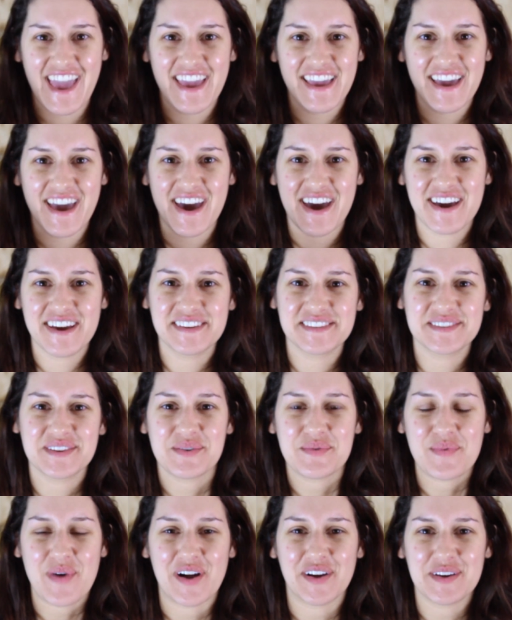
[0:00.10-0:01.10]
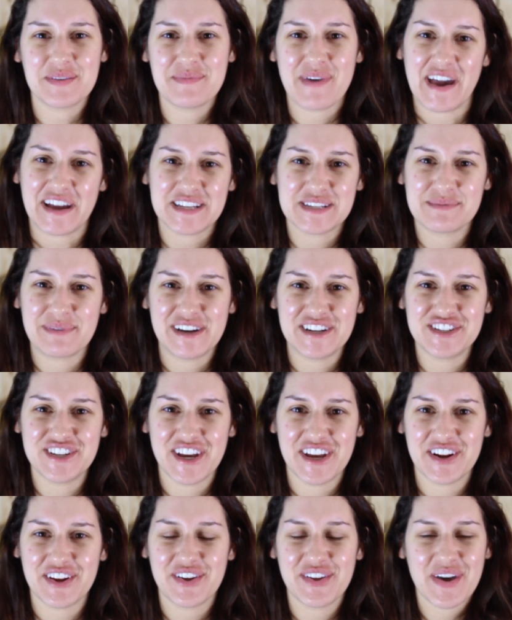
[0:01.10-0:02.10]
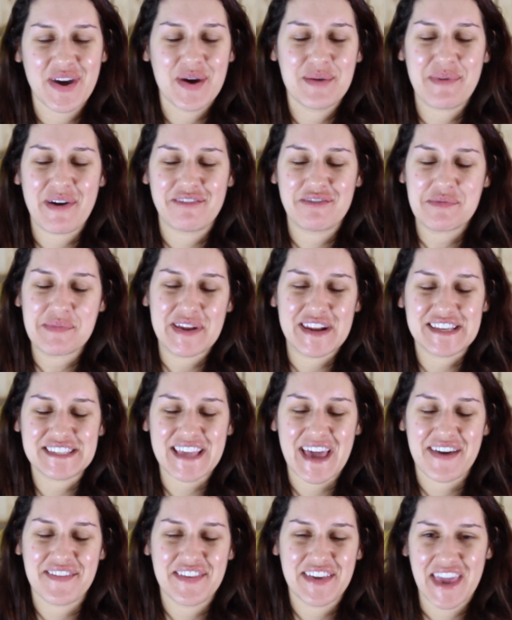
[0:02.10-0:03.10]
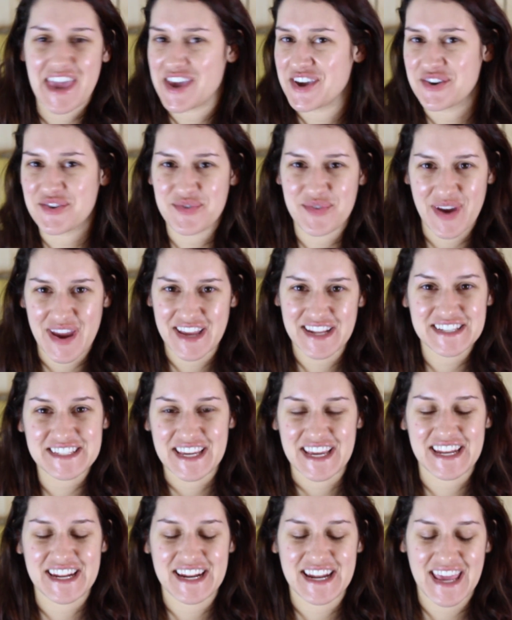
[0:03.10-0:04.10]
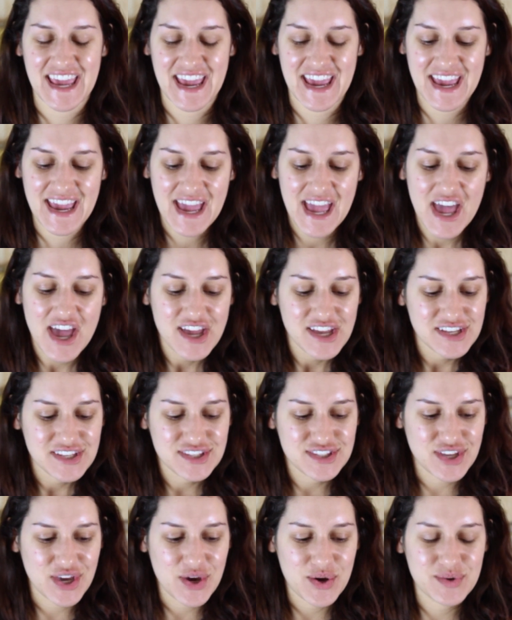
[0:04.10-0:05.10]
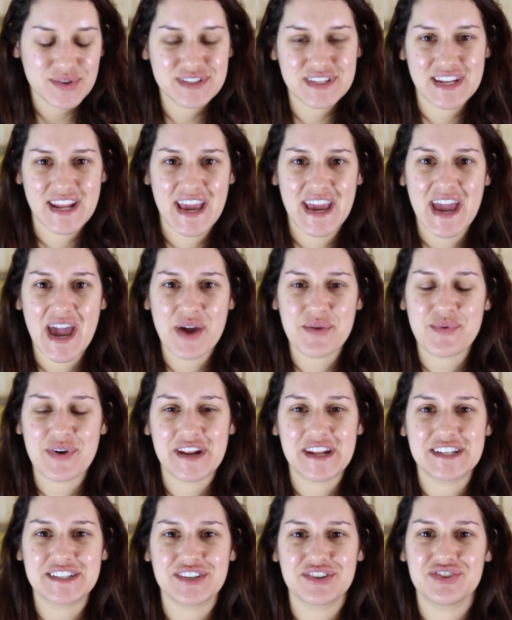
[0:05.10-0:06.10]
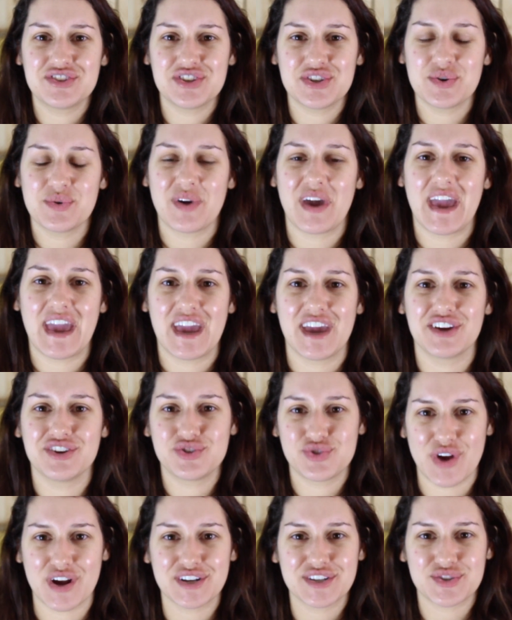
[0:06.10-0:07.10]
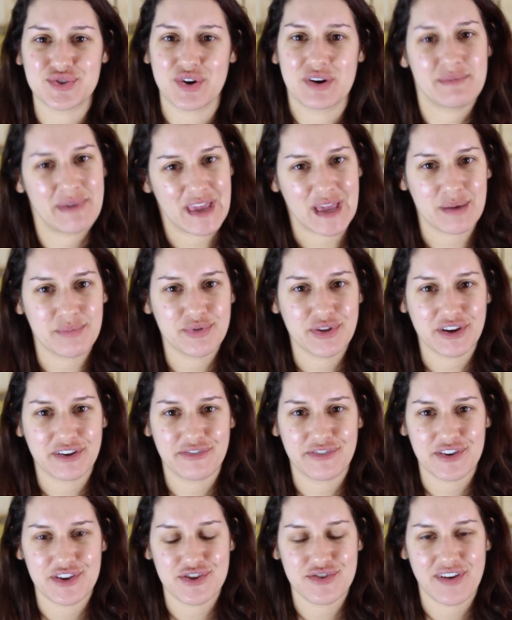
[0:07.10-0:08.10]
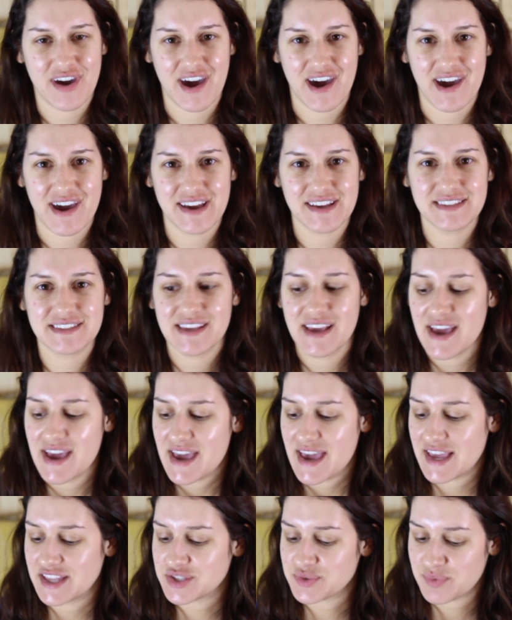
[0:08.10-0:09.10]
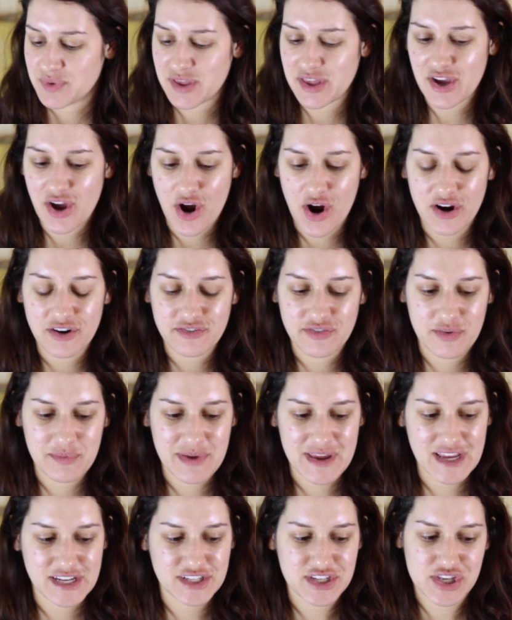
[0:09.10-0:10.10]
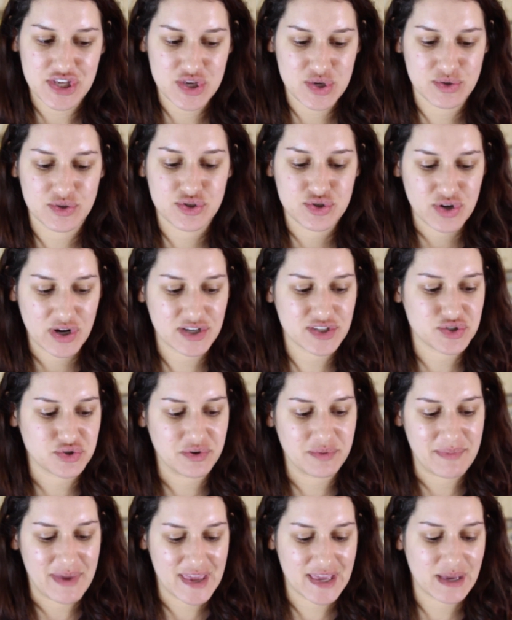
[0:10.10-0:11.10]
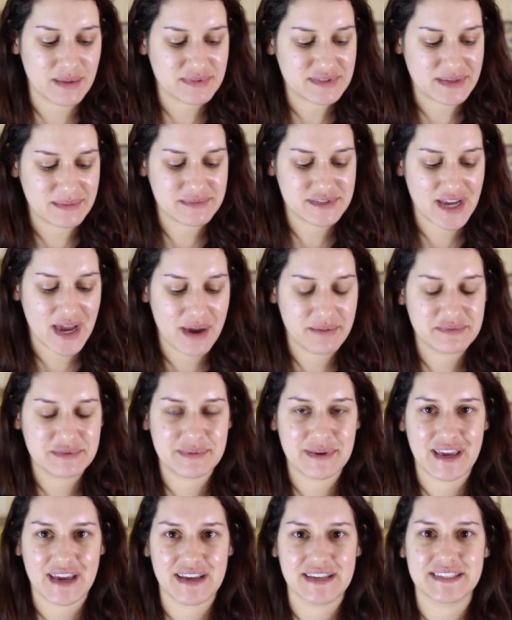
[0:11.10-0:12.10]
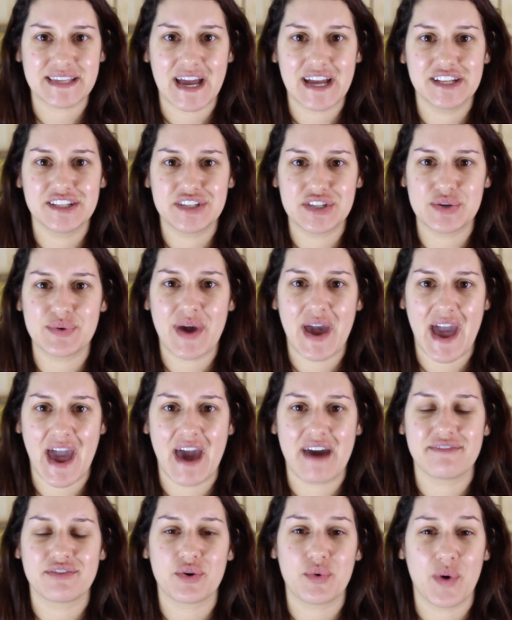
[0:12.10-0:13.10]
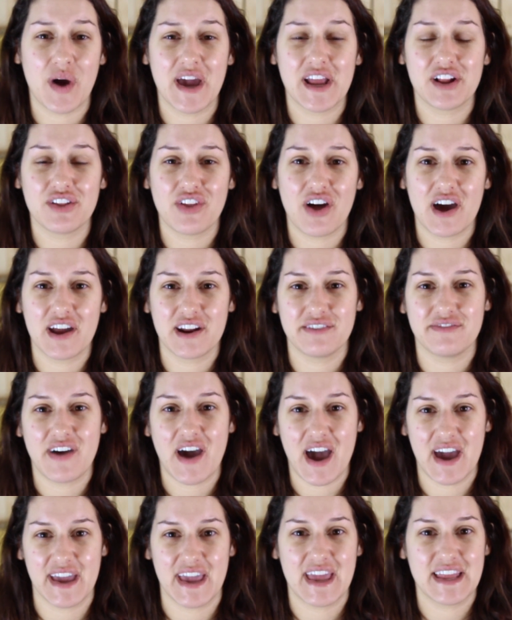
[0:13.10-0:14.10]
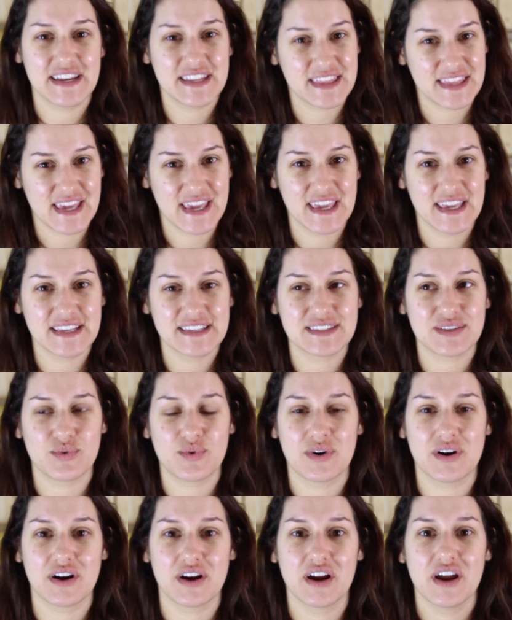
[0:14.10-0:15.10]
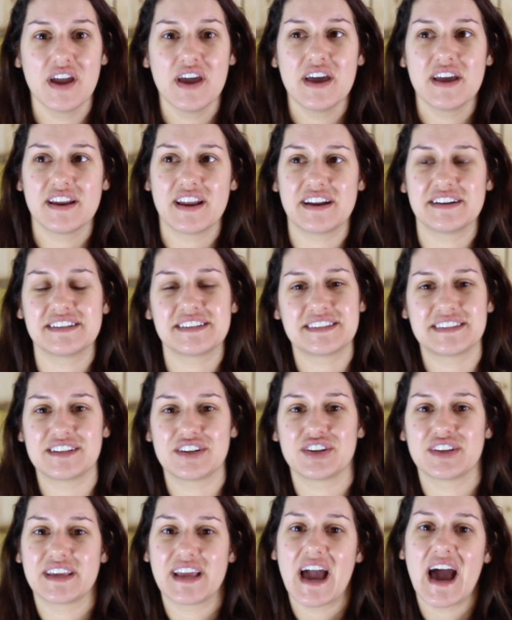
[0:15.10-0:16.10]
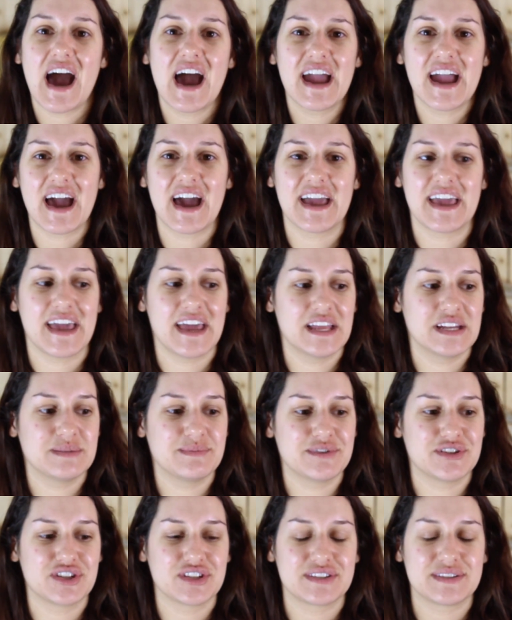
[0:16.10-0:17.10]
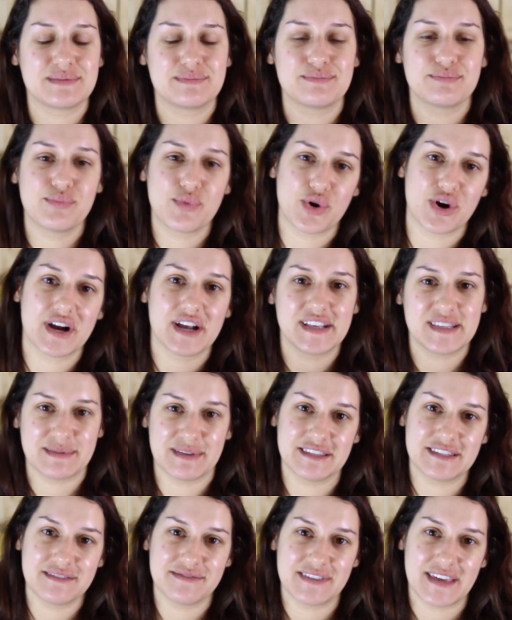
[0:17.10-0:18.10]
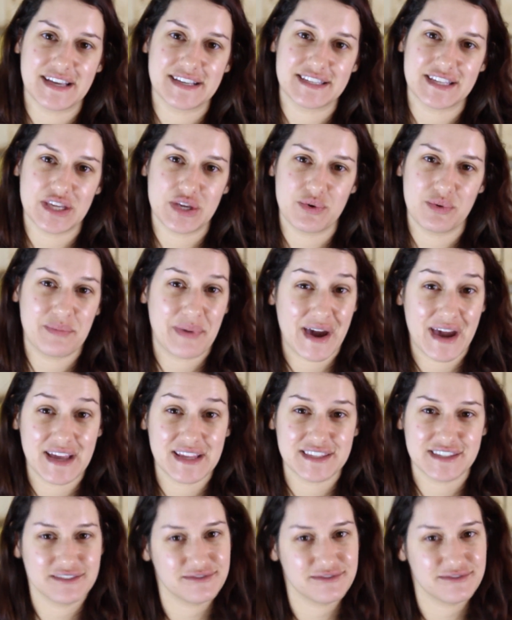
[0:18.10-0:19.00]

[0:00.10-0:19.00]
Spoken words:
Hey guys, welcome back to my channel. I hope everybody's having a great day today. So today I wanted to do a drugstore makeup look for you guys. It's really hard for me to use drugstore makeup sometimes because I do have quite a lot of high-end things, or not necessarily high-end, but just more expensive things that you would buy at